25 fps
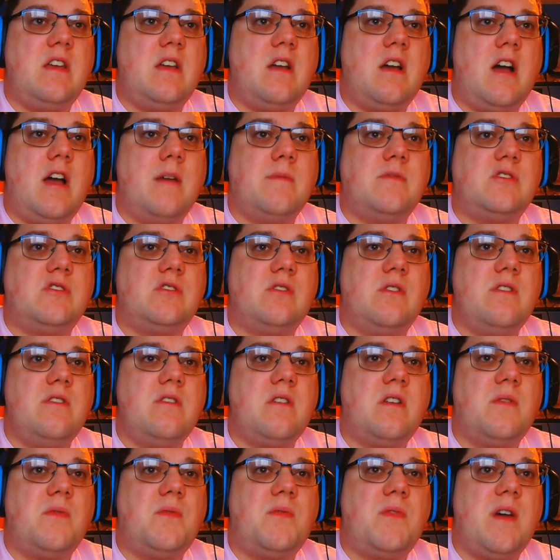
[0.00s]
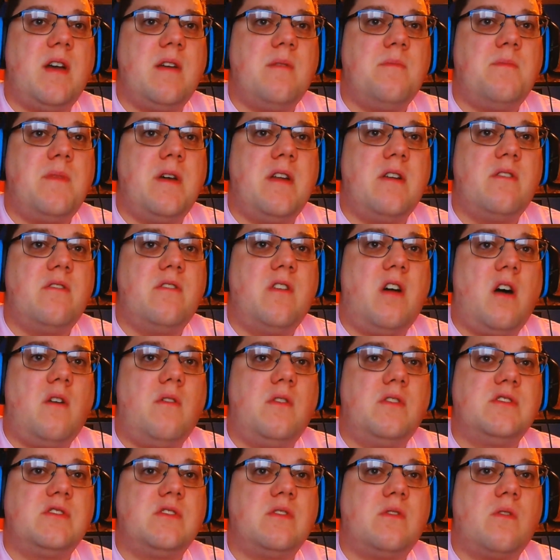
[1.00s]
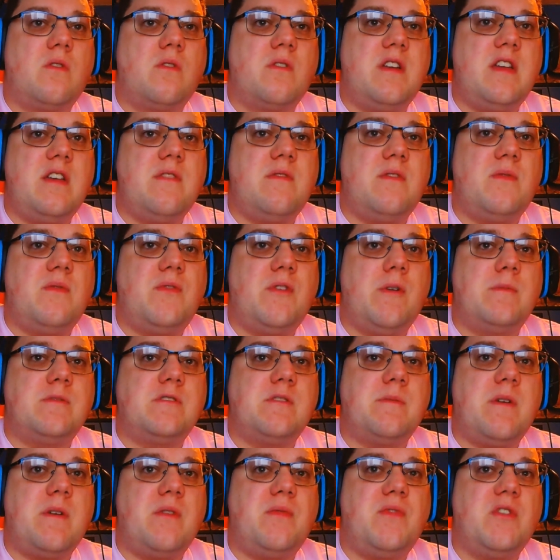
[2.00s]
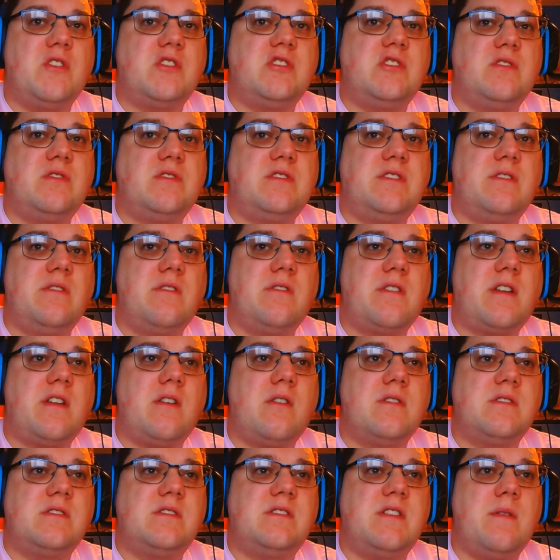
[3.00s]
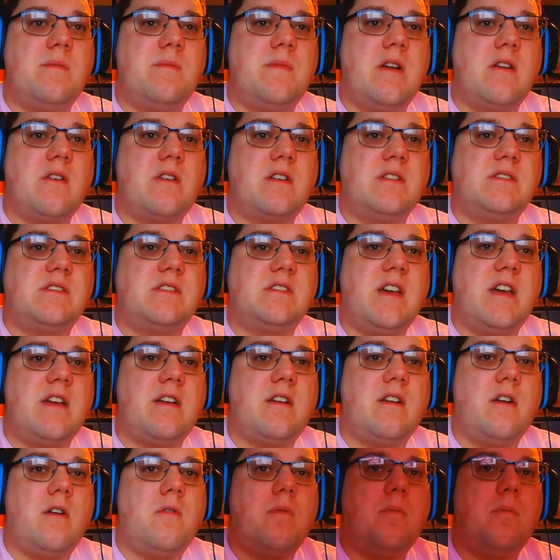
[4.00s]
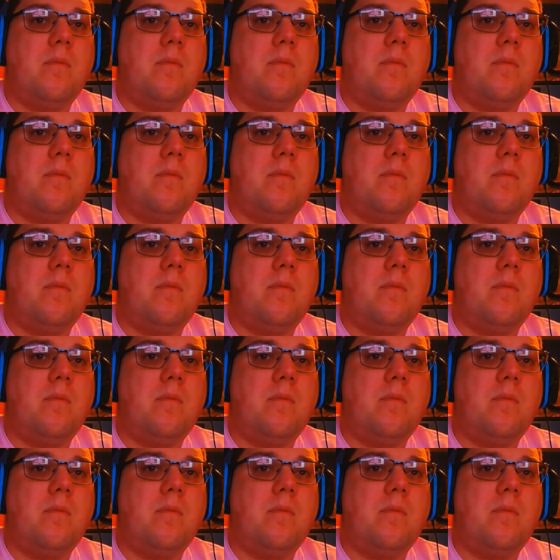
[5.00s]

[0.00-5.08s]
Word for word: I'm sure you can find better novels or even films about fictional serial killers than American Psycho.